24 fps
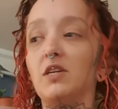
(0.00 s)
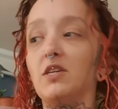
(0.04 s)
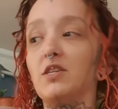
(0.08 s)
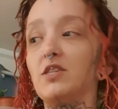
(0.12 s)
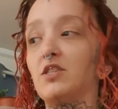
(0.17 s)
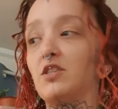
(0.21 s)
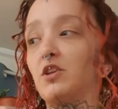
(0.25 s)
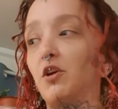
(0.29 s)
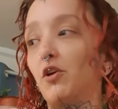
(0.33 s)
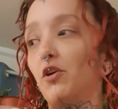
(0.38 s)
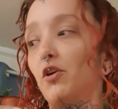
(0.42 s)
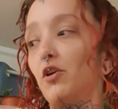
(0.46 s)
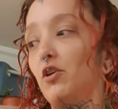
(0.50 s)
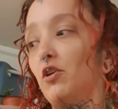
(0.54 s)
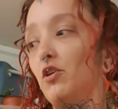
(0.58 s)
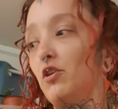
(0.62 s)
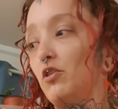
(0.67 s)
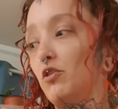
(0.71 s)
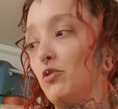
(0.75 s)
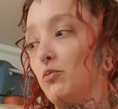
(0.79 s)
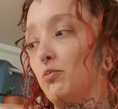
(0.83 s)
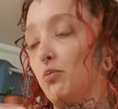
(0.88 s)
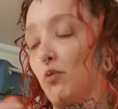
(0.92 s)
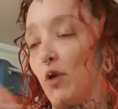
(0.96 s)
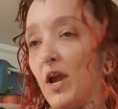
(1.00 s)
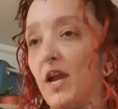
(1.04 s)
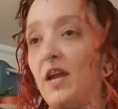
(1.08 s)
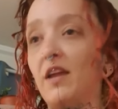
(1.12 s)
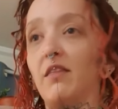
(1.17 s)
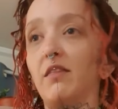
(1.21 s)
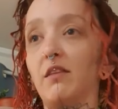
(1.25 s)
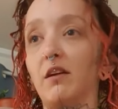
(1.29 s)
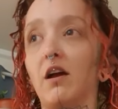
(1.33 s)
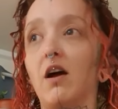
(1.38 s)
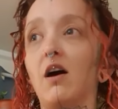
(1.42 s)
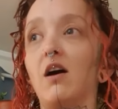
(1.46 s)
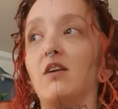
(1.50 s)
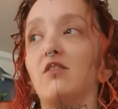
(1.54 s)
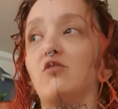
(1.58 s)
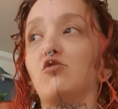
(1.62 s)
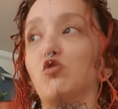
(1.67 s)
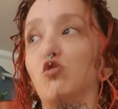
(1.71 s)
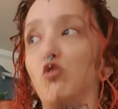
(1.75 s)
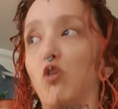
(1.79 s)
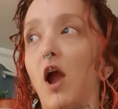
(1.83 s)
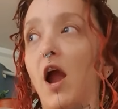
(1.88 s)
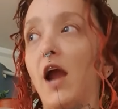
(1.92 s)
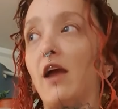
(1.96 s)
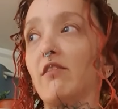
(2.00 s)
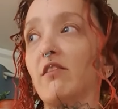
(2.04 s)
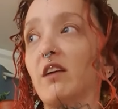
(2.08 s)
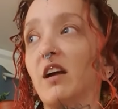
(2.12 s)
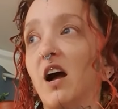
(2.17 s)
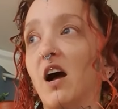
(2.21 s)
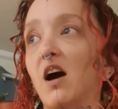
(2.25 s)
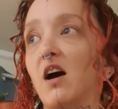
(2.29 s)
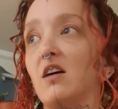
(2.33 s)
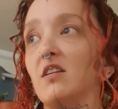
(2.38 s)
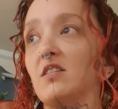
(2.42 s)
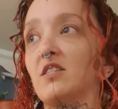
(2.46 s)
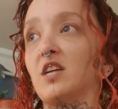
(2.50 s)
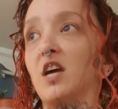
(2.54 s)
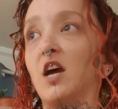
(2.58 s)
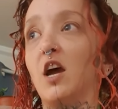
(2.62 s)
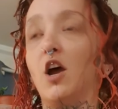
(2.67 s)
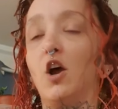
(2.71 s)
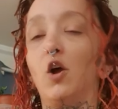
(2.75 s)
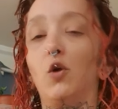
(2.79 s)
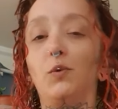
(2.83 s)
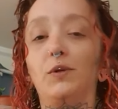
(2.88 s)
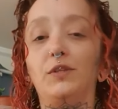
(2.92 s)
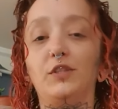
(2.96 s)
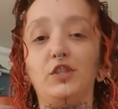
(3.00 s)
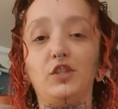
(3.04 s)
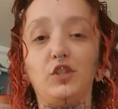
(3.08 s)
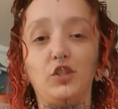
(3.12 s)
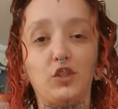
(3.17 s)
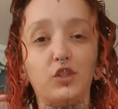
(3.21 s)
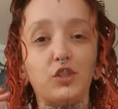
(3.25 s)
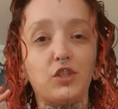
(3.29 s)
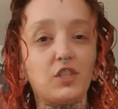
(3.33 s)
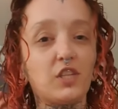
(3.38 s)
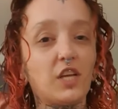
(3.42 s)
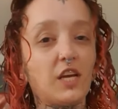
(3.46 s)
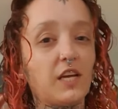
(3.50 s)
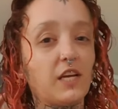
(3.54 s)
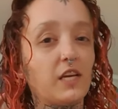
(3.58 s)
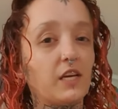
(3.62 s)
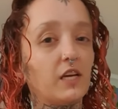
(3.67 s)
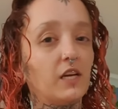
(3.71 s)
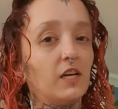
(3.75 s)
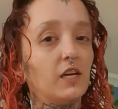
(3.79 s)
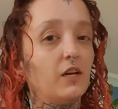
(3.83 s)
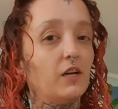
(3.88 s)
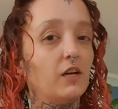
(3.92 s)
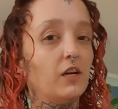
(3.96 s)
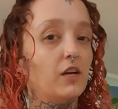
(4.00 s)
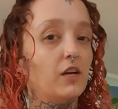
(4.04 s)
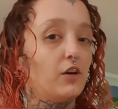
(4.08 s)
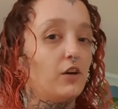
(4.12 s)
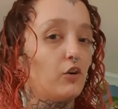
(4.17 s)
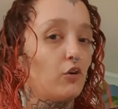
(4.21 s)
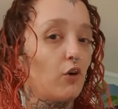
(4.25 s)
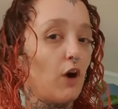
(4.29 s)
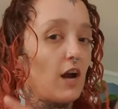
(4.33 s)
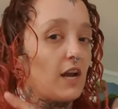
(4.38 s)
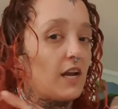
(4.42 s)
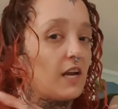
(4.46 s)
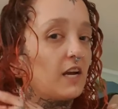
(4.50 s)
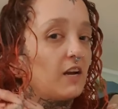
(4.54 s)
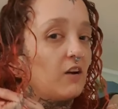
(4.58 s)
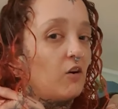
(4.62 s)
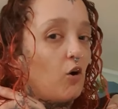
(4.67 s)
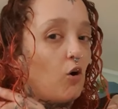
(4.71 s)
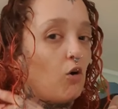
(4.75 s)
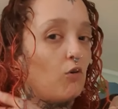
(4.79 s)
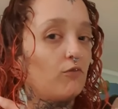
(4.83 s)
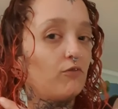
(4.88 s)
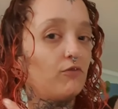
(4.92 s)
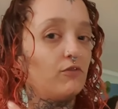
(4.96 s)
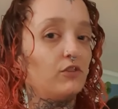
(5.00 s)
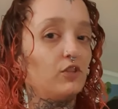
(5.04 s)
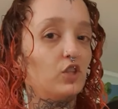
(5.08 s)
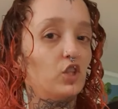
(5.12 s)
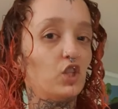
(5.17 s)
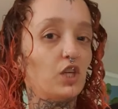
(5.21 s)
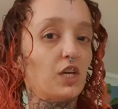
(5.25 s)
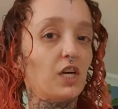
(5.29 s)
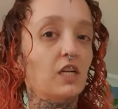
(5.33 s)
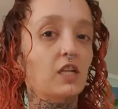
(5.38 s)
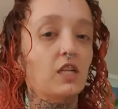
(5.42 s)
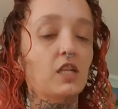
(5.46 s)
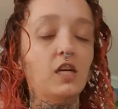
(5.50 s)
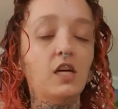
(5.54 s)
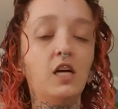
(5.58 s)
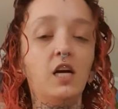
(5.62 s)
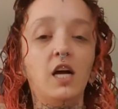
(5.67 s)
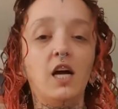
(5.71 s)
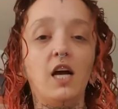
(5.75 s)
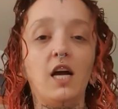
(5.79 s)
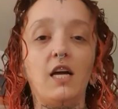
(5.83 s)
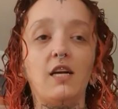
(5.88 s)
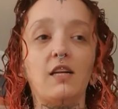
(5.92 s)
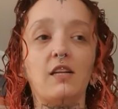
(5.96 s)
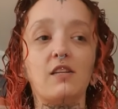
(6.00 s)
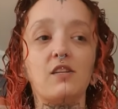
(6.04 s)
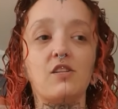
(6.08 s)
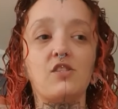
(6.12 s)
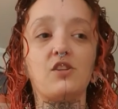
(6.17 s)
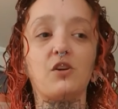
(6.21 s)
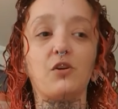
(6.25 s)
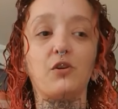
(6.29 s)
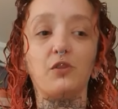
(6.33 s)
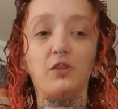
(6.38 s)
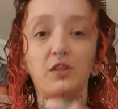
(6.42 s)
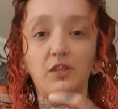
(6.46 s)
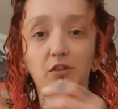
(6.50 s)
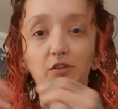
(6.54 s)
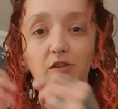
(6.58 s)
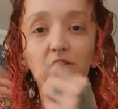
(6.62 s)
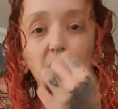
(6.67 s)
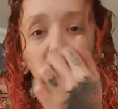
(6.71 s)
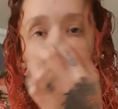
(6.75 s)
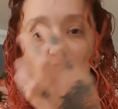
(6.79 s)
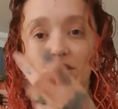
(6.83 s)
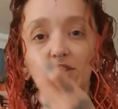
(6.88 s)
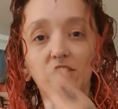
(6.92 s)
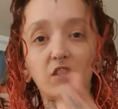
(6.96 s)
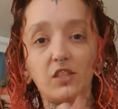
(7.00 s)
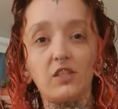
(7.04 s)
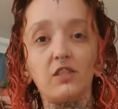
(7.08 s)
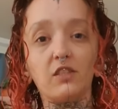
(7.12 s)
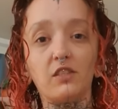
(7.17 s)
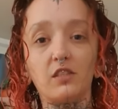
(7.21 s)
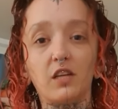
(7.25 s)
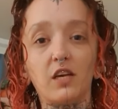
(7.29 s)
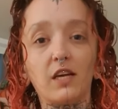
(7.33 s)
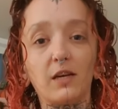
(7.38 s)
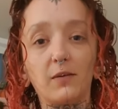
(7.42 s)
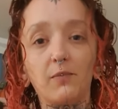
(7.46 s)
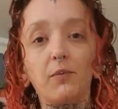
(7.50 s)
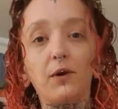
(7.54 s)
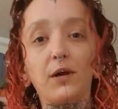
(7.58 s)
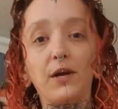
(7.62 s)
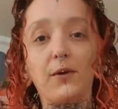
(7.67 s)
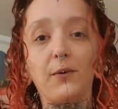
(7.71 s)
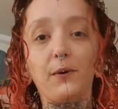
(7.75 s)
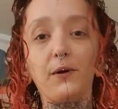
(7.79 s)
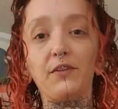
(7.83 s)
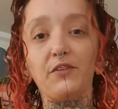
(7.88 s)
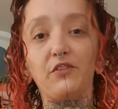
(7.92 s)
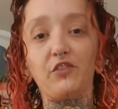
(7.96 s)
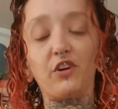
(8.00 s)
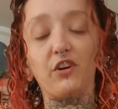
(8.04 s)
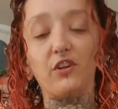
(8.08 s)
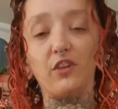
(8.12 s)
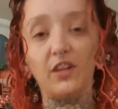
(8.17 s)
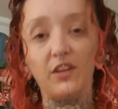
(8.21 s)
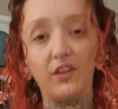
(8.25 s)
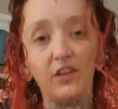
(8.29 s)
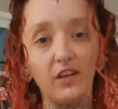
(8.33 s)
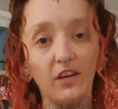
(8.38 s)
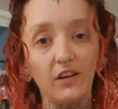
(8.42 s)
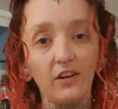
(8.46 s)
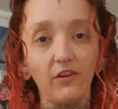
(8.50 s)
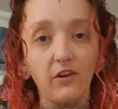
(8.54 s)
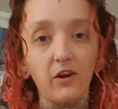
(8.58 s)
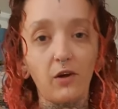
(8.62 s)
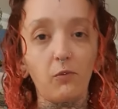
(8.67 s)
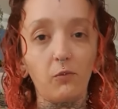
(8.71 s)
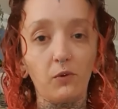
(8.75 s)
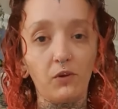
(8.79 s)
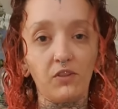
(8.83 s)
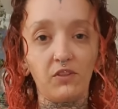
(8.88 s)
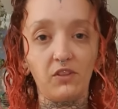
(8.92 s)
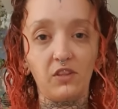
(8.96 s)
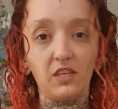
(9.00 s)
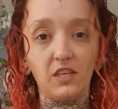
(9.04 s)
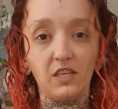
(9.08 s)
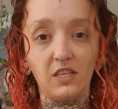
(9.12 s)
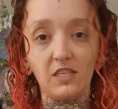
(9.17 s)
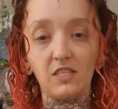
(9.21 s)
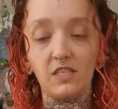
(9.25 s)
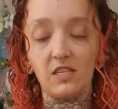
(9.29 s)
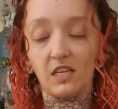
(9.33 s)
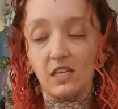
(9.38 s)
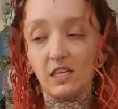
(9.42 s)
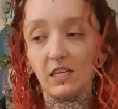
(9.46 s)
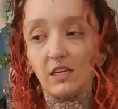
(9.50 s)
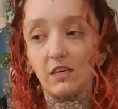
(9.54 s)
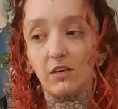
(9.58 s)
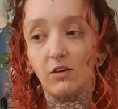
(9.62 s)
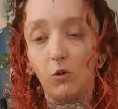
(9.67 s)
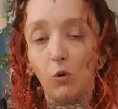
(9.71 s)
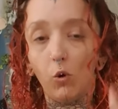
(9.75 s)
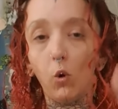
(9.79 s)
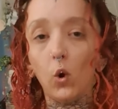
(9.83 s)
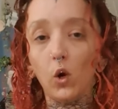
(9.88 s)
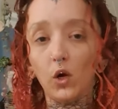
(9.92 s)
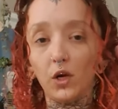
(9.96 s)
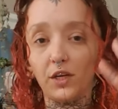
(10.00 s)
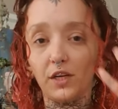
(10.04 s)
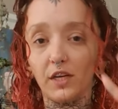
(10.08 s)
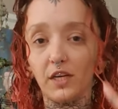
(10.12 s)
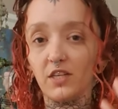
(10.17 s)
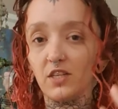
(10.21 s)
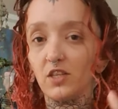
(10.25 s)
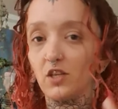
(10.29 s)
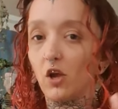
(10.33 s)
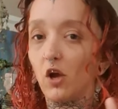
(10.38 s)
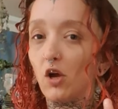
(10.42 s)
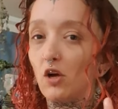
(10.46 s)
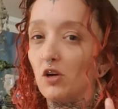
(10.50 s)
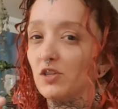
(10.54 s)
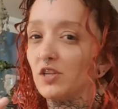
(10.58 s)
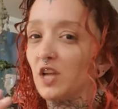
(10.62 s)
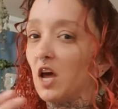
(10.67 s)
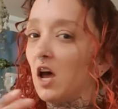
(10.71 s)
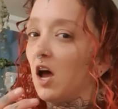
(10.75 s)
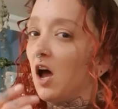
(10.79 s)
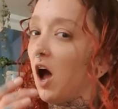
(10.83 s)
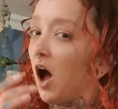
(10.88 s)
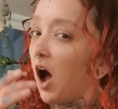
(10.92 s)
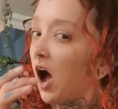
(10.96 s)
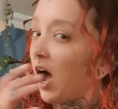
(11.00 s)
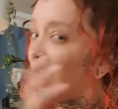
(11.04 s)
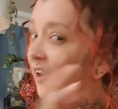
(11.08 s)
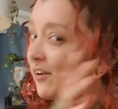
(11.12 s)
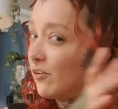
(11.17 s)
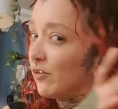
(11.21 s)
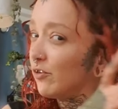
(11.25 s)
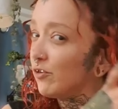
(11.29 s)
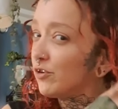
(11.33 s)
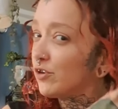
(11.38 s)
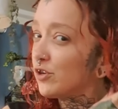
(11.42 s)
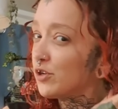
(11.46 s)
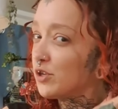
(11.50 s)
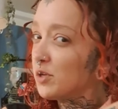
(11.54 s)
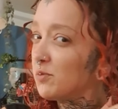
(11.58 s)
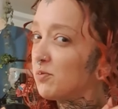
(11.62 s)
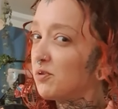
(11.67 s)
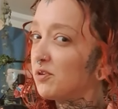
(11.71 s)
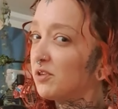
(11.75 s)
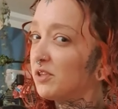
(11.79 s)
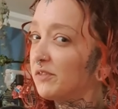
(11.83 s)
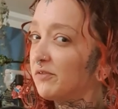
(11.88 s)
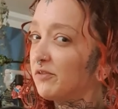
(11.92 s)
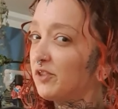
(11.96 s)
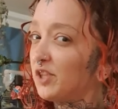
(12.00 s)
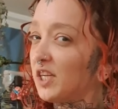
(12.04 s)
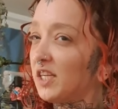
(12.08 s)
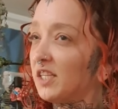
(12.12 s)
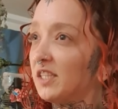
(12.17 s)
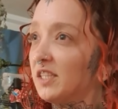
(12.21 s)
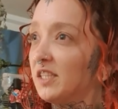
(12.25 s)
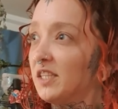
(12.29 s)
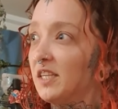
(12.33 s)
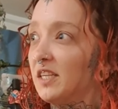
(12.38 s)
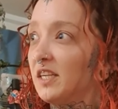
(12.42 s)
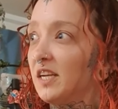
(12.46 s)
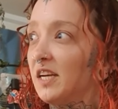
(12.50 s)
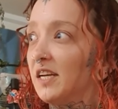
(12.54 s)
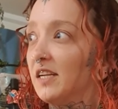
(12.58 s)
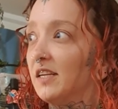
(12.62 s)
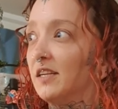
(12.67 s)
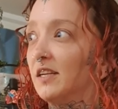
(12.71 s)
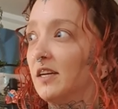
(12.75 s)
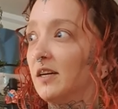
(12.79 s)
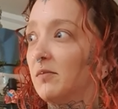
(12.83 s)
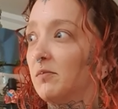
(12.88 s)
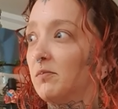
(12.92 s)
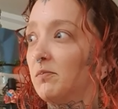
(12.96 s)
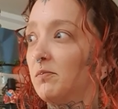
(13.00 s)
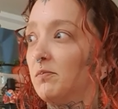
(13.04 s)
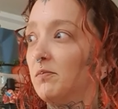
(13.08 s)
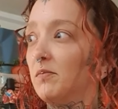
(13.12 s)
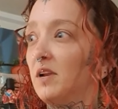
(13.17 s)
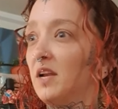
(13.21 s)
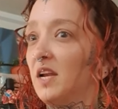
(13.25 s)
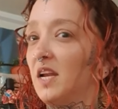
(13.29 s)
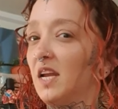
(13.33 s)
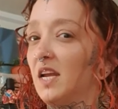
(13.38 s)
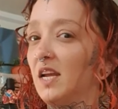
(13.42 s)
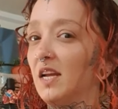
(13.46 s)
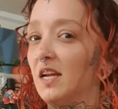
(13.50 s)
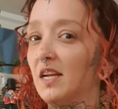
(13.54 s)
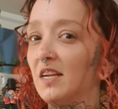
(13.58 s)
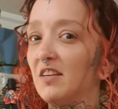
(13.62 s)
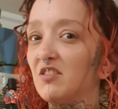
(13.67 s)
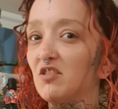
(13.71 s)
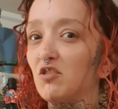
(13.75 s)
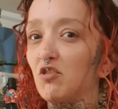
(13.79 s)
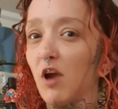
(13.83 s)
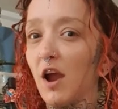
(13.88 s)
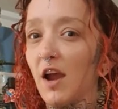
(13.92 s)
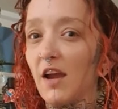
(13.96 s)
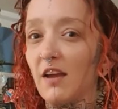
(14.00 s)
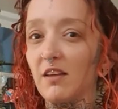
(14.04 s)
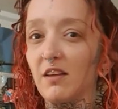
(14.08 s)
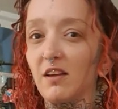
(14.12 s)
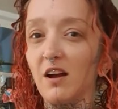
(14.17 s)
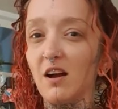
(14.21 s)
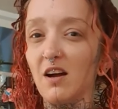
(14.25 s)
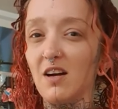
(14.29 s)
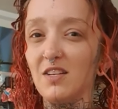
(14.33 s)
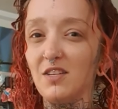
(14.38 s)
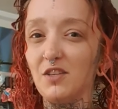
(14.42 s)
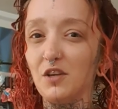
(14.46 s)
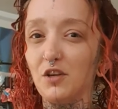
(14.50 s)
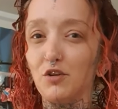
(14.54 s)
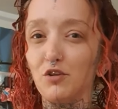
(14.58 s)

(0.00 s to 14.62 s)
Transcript: So you break the cast or crack the cast, which is just like cracking off the gel, and so literally it just does like break away the gel, and you end up with these like organized curls. I don't usually put enough gel in there to end up needing to crack the cast.